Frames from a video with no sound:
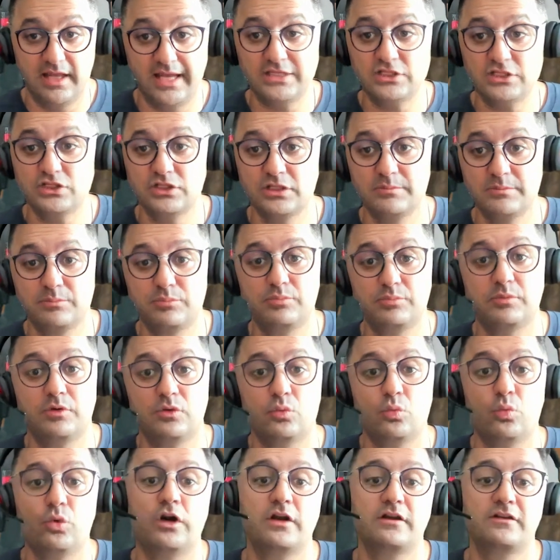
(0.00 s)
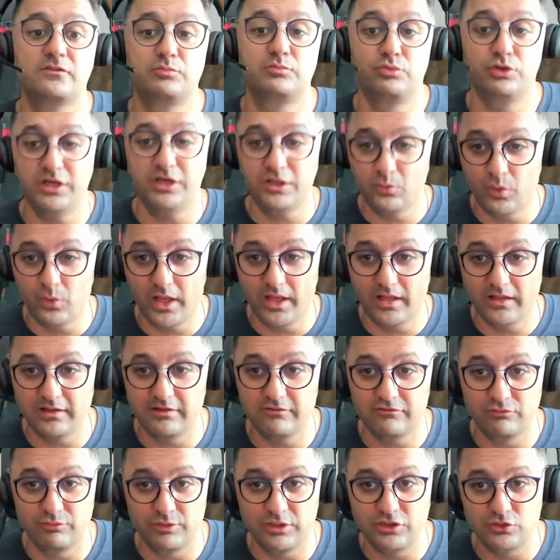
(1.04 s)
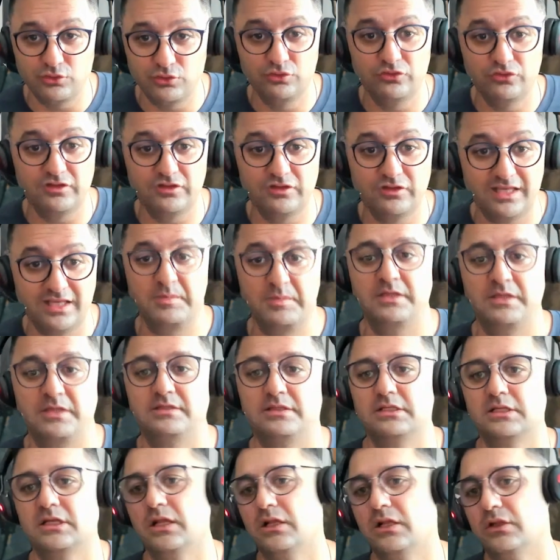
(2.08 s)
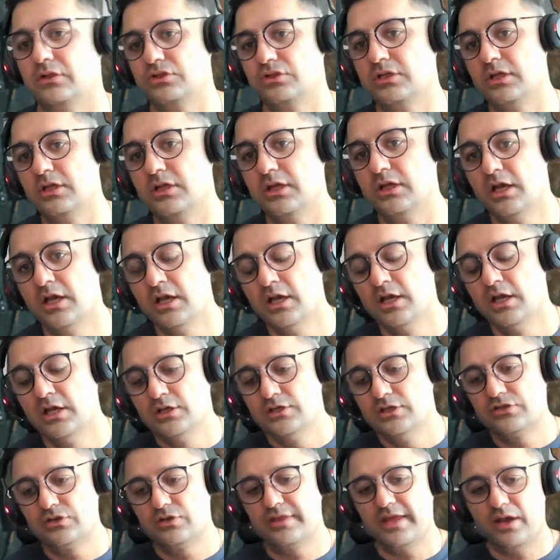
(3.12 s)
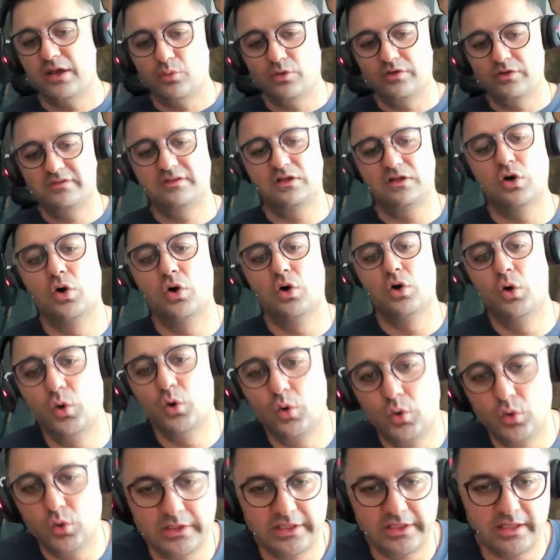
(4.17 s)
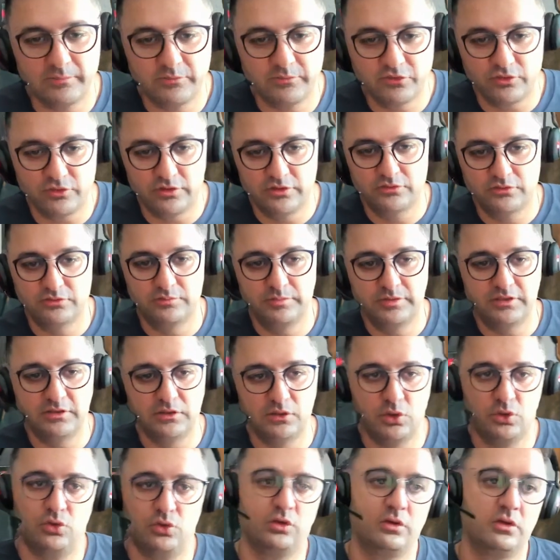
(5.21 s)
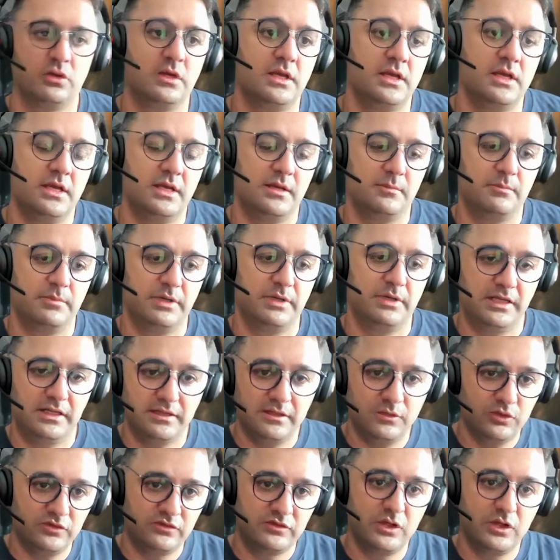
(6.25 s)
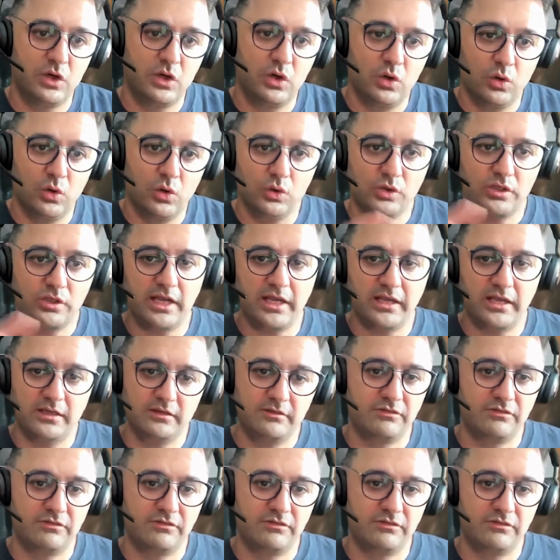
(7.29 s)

actually works pretty well if we use a gaming technology. So that was the whole, and I'm sorry to be long, but there was the whole kind